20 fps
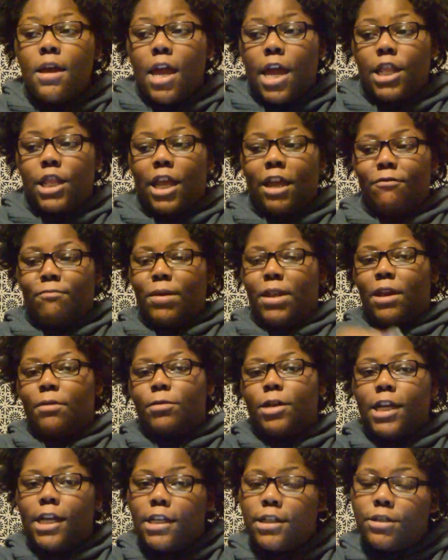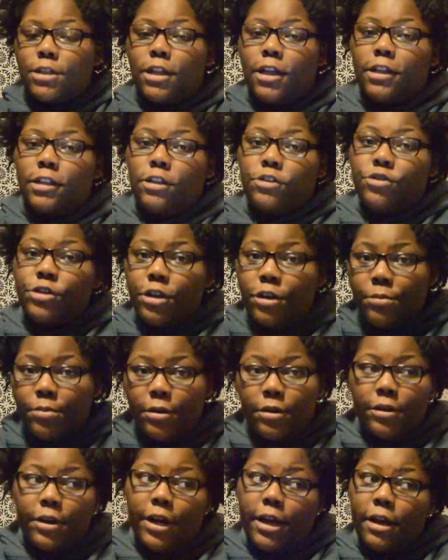and they've been able to get into like the TRIO
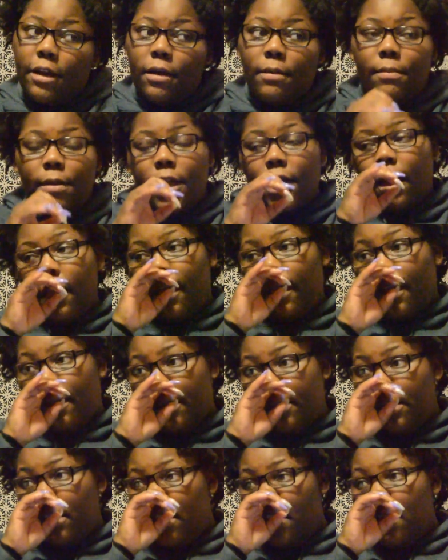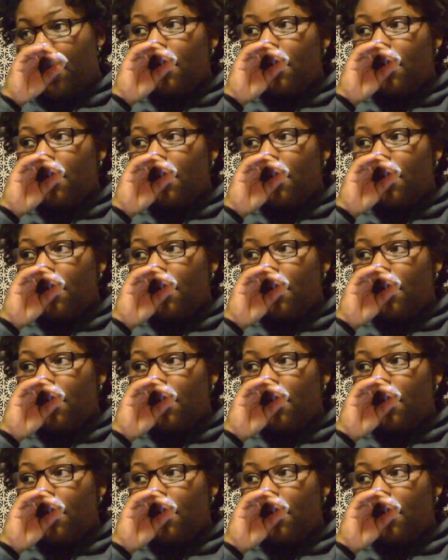program, and